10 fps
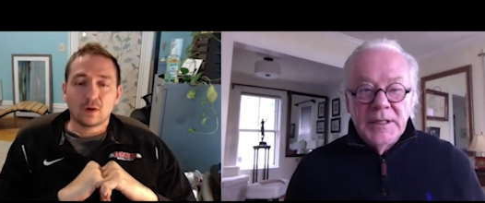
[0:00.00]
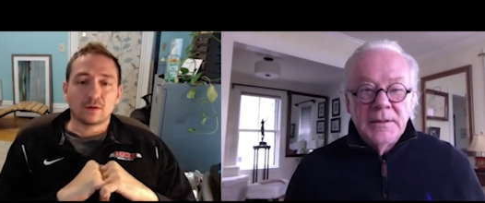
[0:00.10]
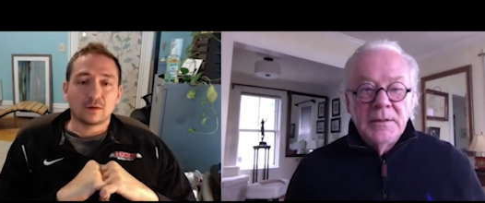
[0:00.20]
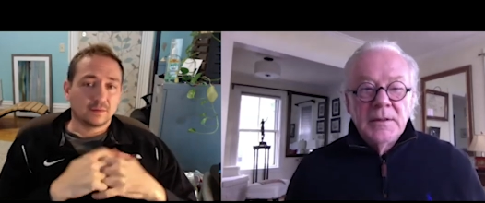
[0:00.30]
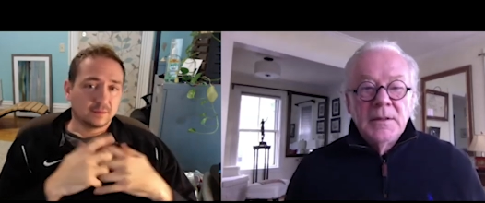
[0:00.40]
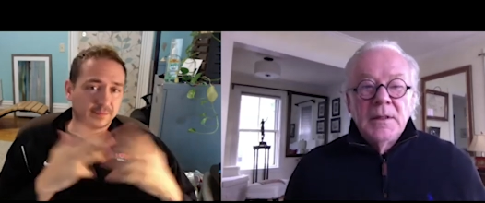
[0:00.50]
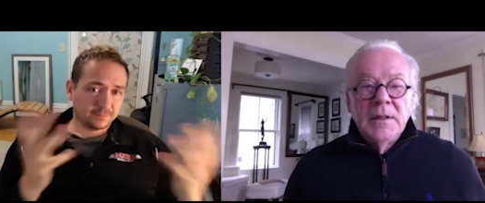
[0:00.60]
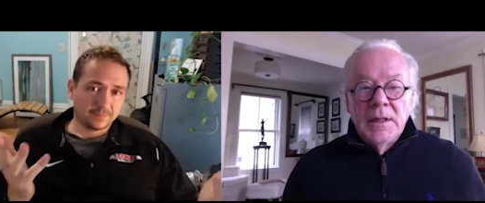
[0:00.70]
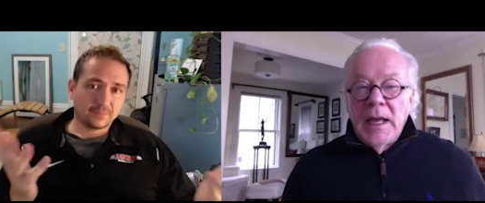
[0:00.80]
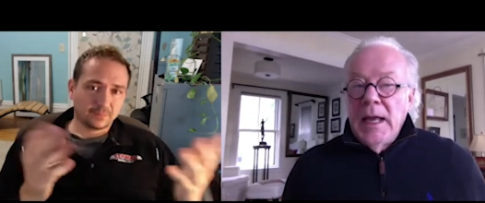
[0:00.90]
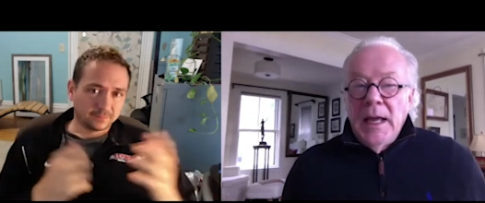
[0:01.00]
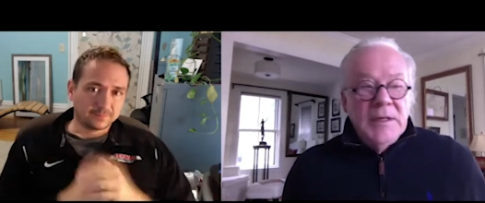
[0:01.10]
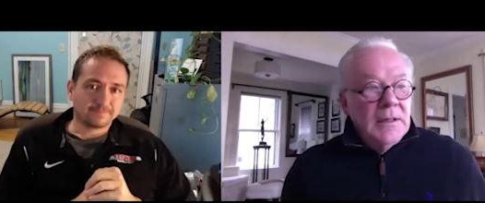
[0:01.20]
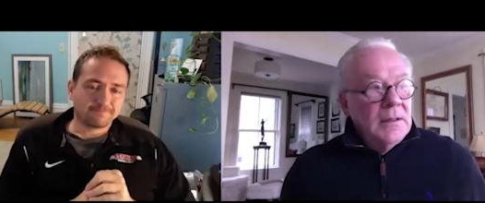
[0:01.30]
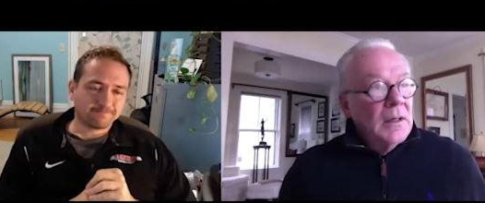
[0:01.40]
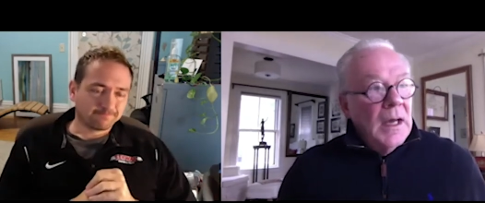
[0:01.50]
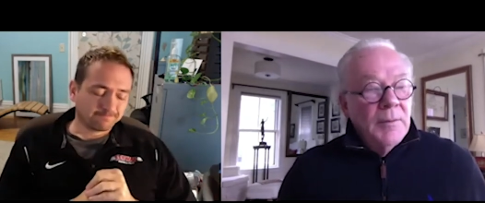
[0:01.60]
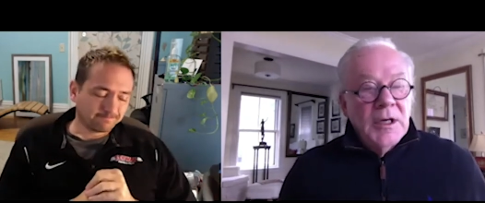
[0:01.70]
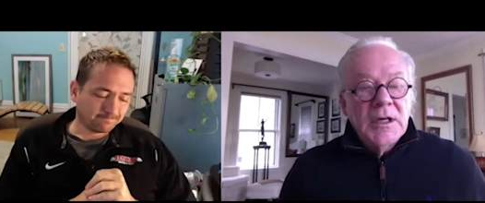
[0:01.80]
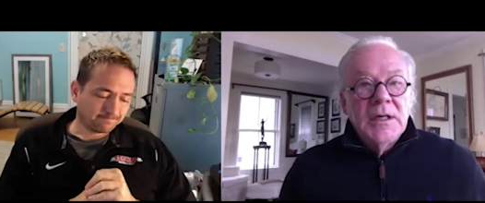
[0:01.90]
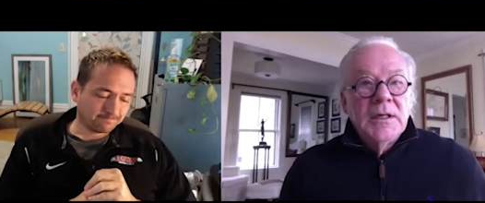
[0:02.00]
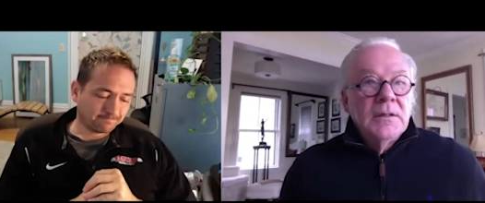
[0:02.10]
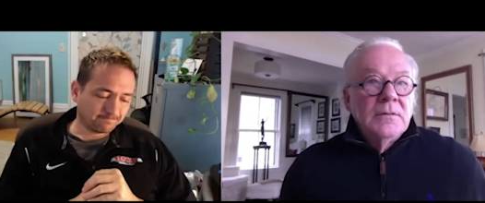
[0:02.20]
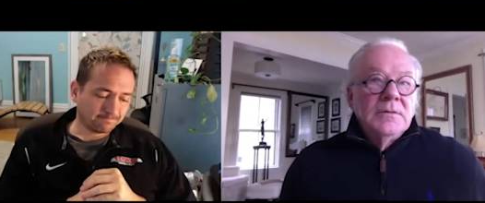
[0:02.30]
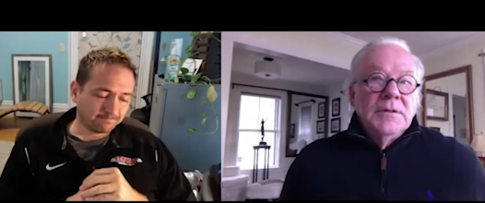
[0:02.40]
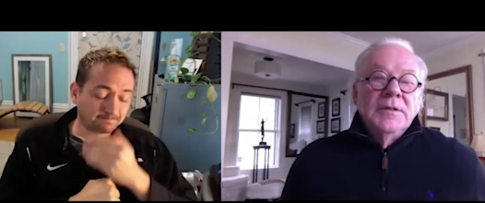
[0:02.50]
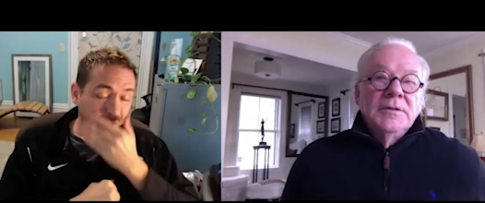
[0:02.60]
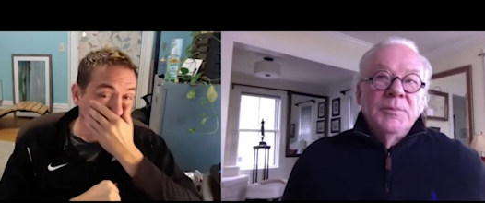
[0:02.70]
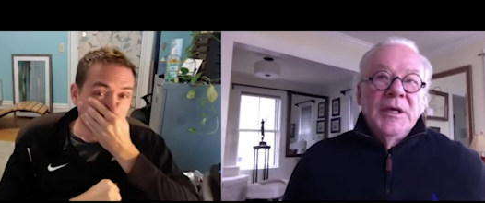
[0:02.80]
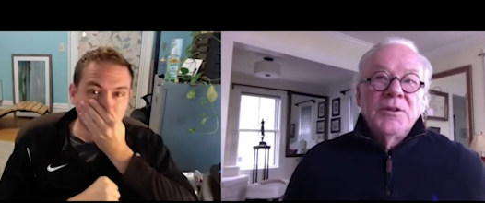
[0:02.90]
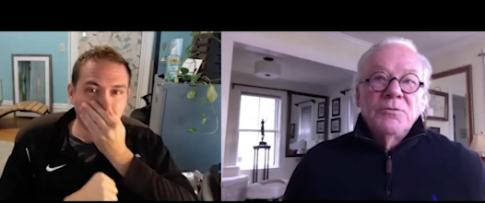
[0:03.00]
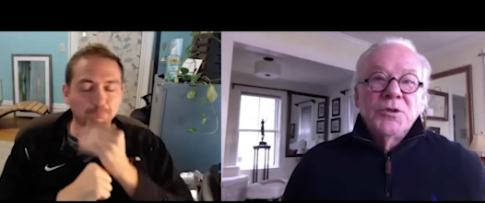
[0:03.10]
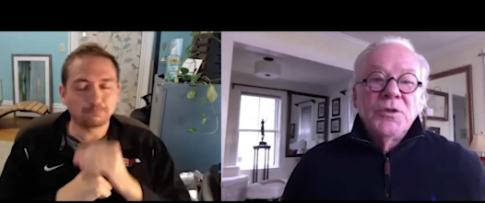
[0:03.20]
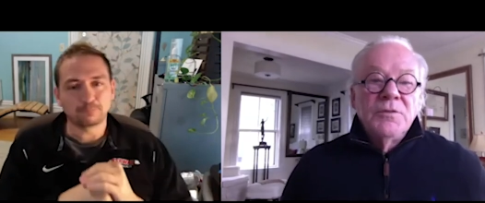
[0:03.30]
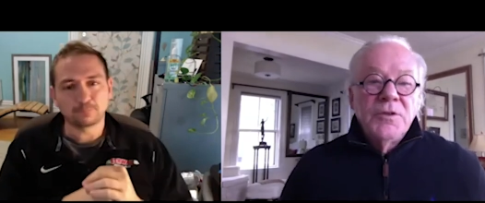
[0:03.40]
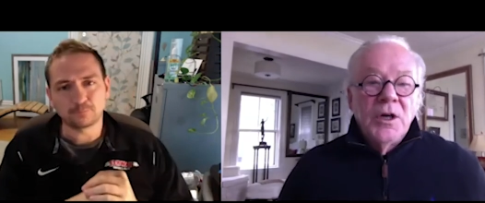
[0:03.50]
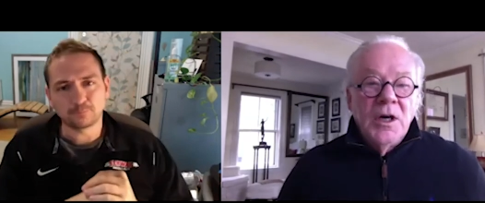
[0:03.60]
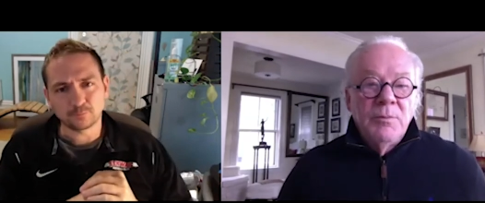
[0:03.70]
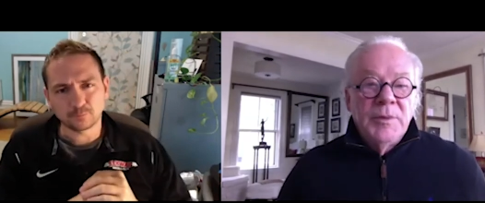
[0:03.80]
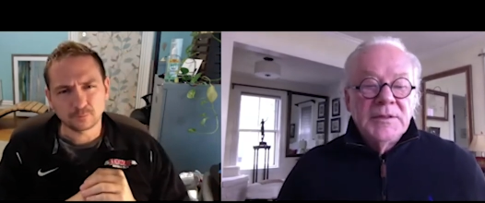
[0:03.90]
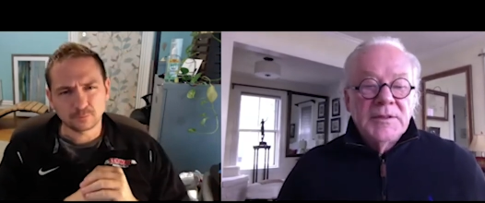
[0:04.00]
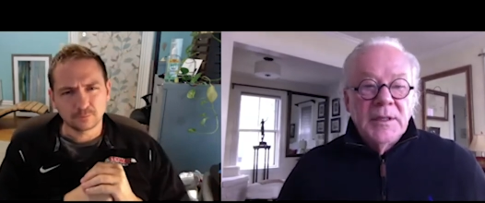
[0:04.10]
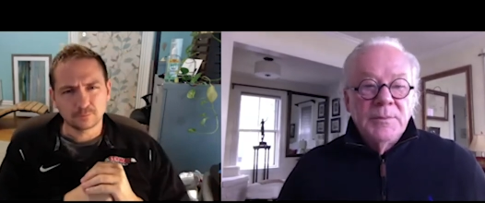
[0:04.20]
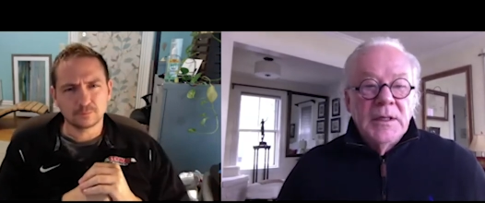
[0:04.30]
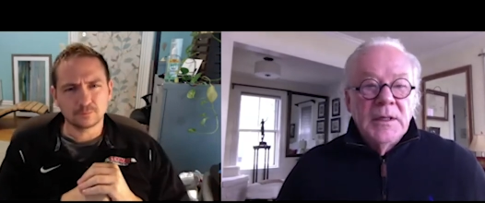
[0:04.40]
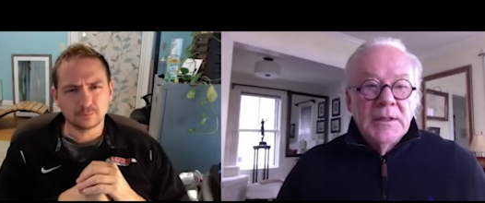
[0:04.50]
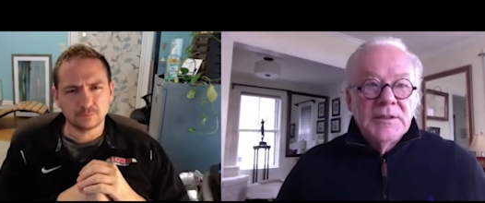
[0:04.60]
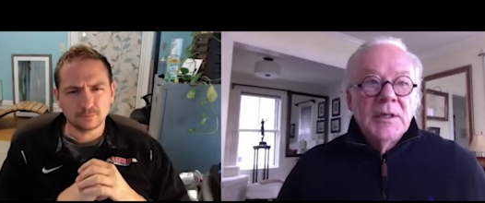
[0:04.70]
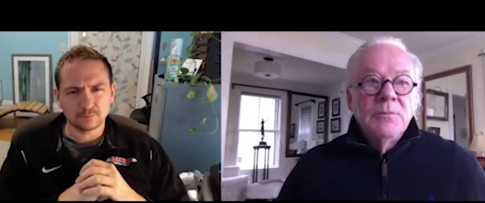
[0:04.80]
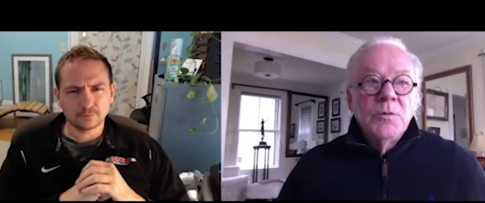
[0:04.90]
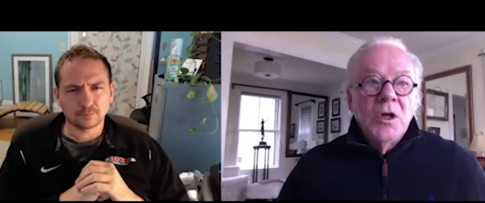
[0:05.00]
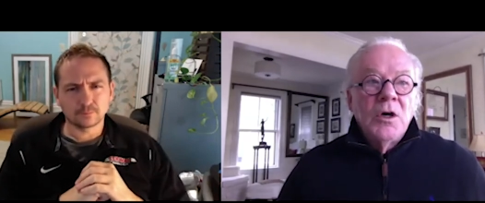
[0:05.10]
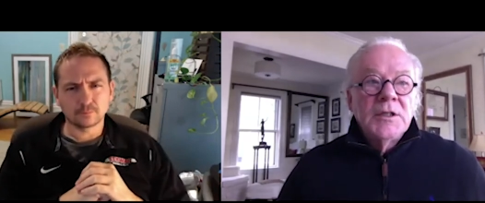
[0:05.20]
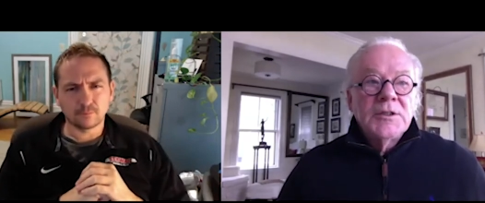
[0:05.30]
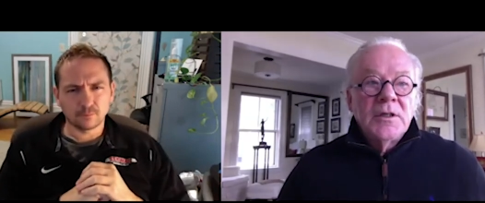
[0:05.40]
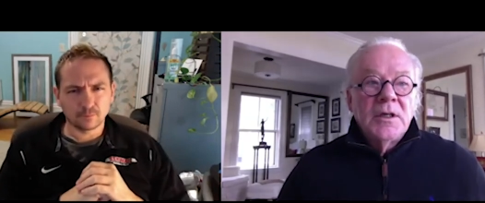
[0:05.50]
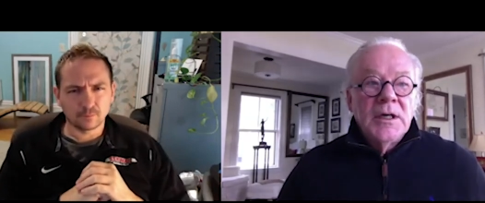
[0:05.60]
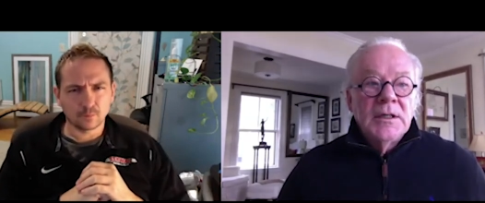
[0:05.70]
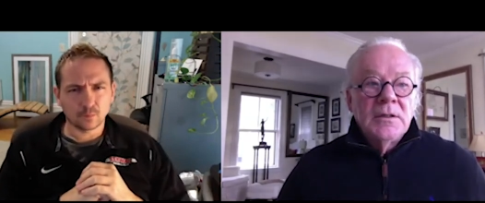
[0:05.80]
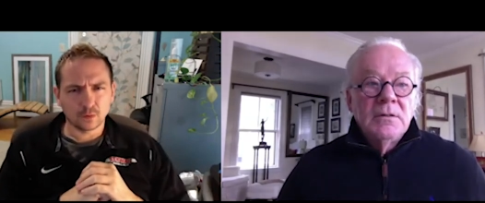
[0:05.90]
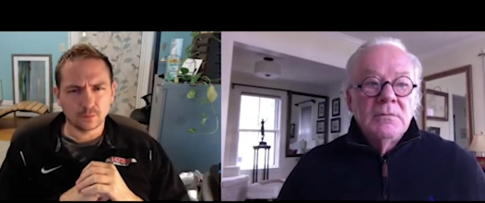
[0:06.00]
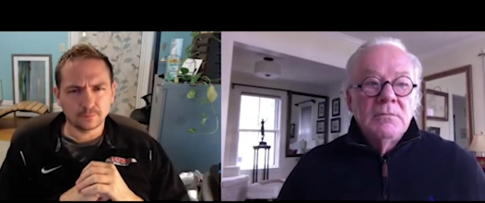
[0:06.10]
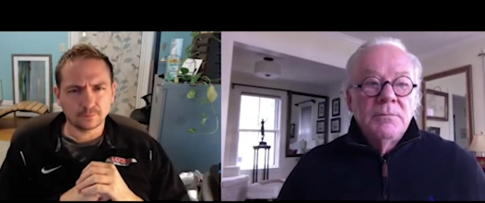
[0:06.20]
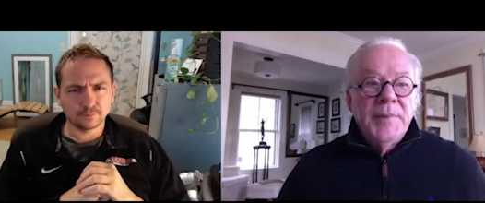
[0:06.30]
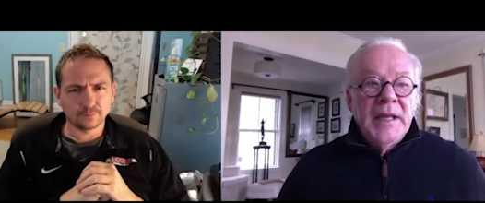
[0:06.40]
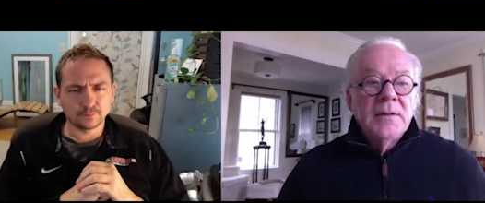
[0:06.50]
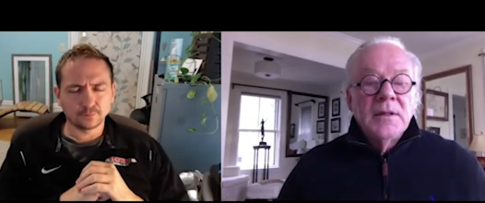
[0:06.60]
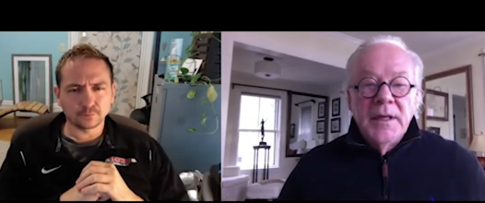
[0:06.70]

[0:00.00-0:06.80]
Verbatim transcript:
Speaker 1: in. I, I mean, I'm not going to you know debate the rule of law but some some laws are patently